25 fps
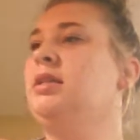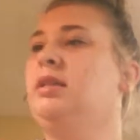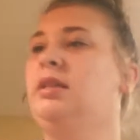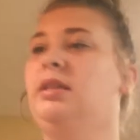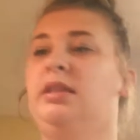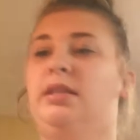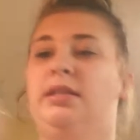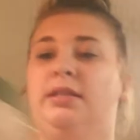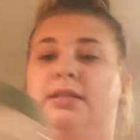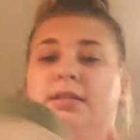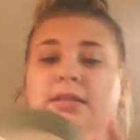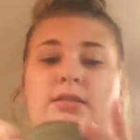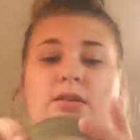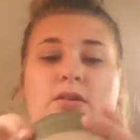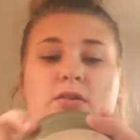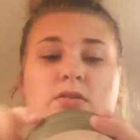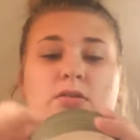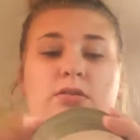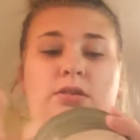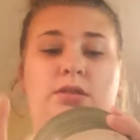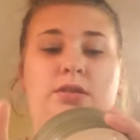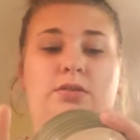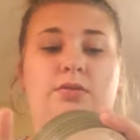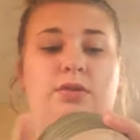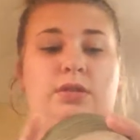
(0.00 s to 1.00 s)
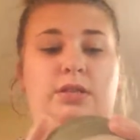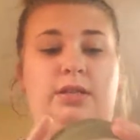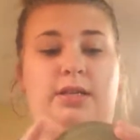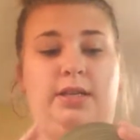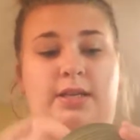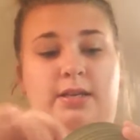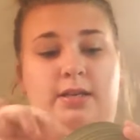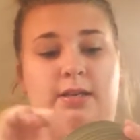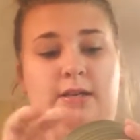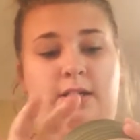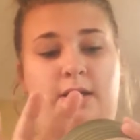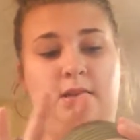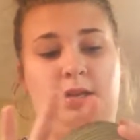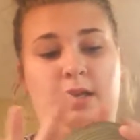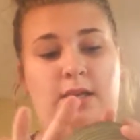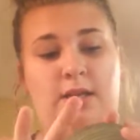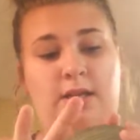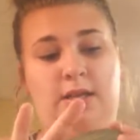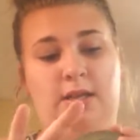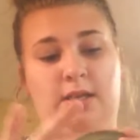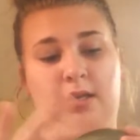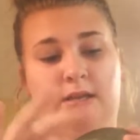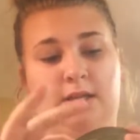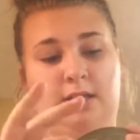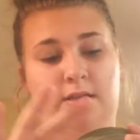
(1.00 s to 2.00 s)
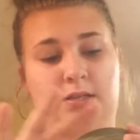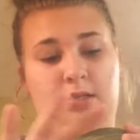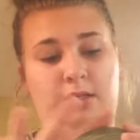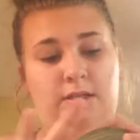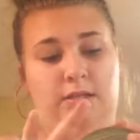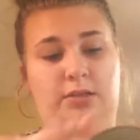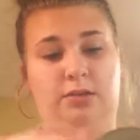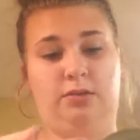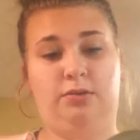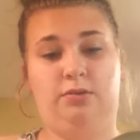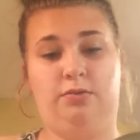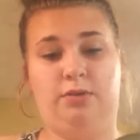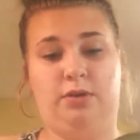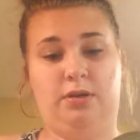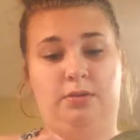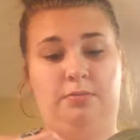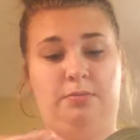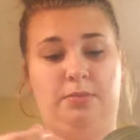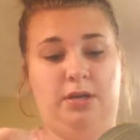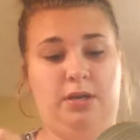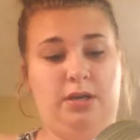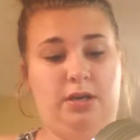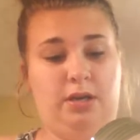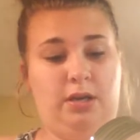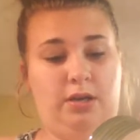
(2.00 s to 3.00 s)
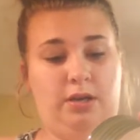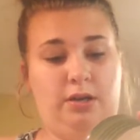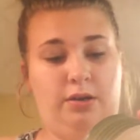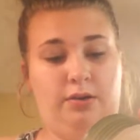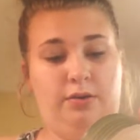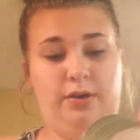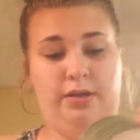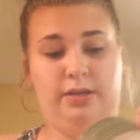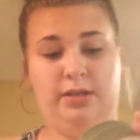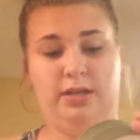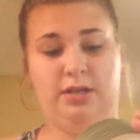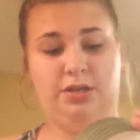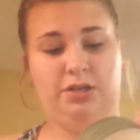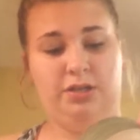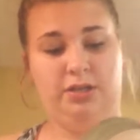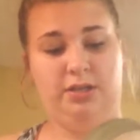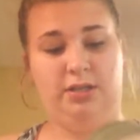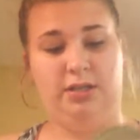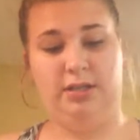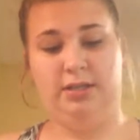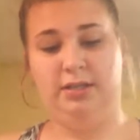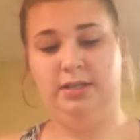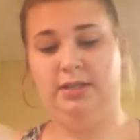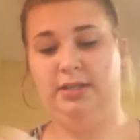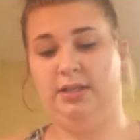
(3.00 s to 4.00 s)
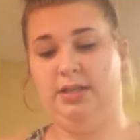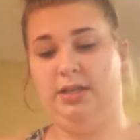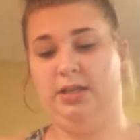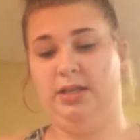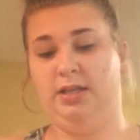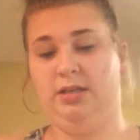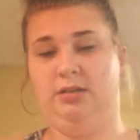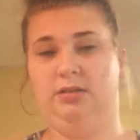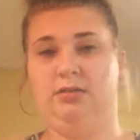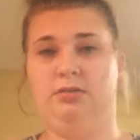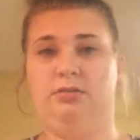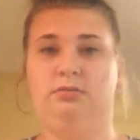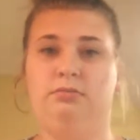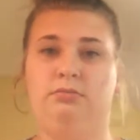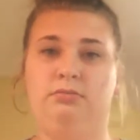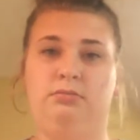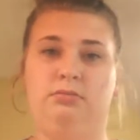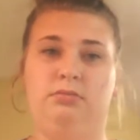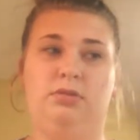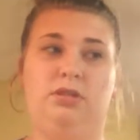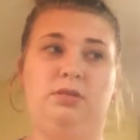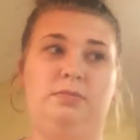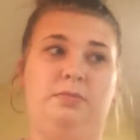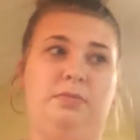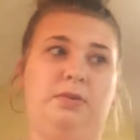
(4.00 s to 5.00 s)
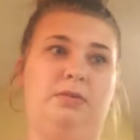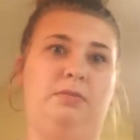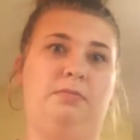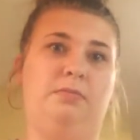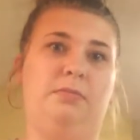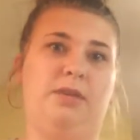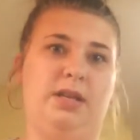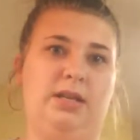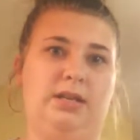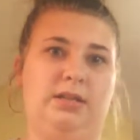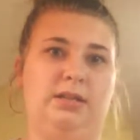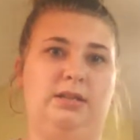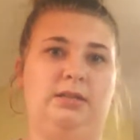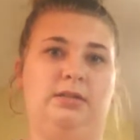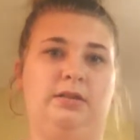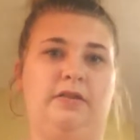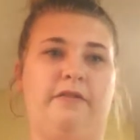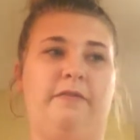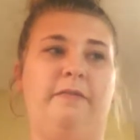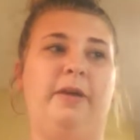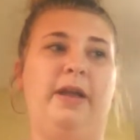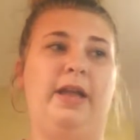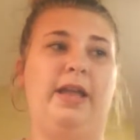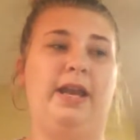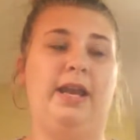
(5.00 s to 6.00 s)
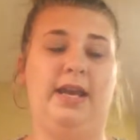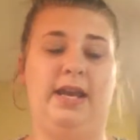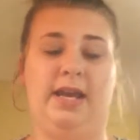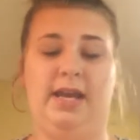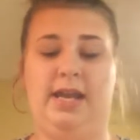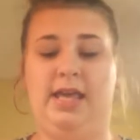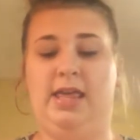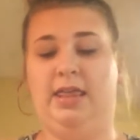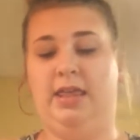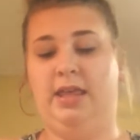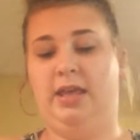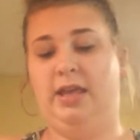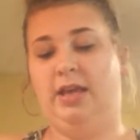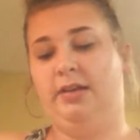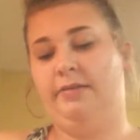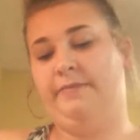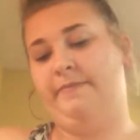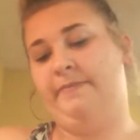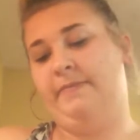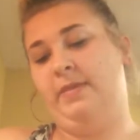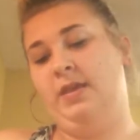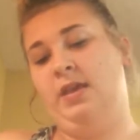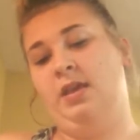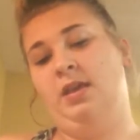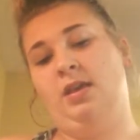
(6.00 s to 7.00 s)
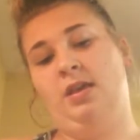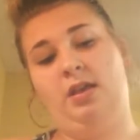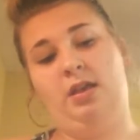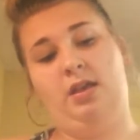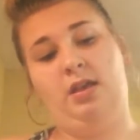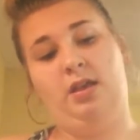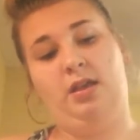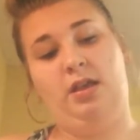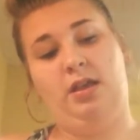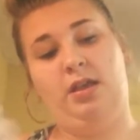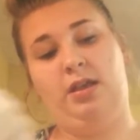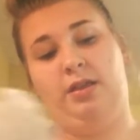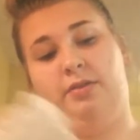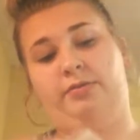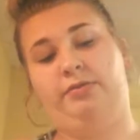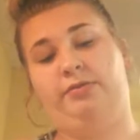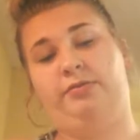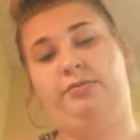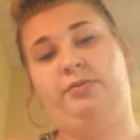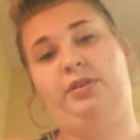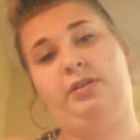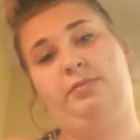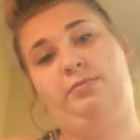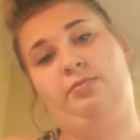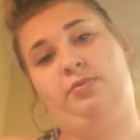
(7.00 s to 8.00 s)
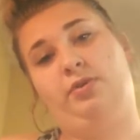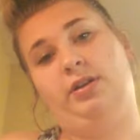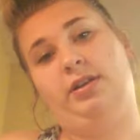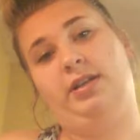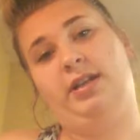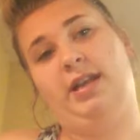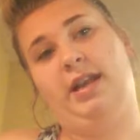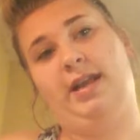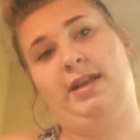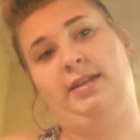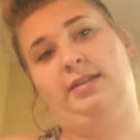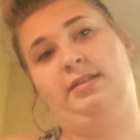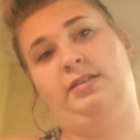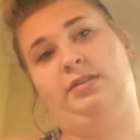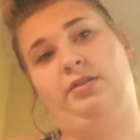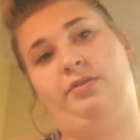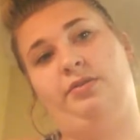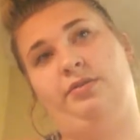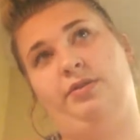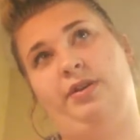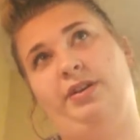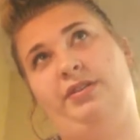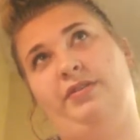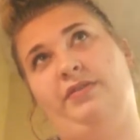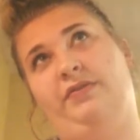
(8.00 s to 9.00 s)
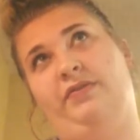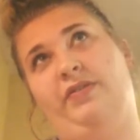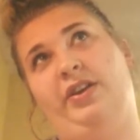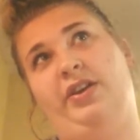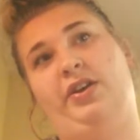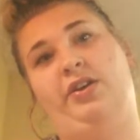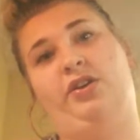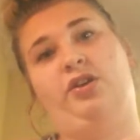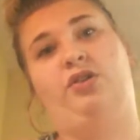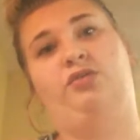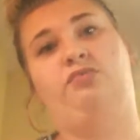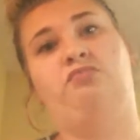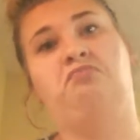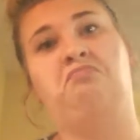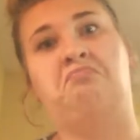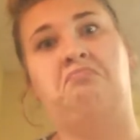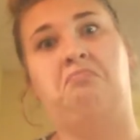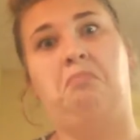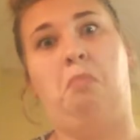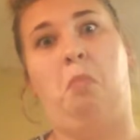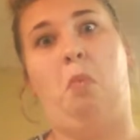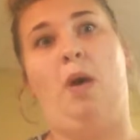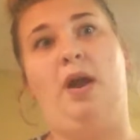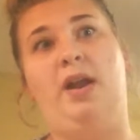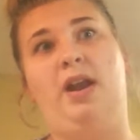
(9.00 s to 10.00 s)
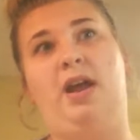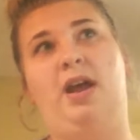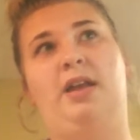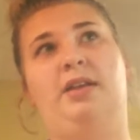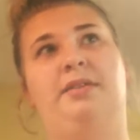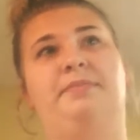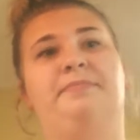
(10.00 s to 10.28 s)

And this is also clean. So what I'm going to go, it's actually dusty. It's been a minute since I've painted anything. And I was really bored today, so I just figured, why not?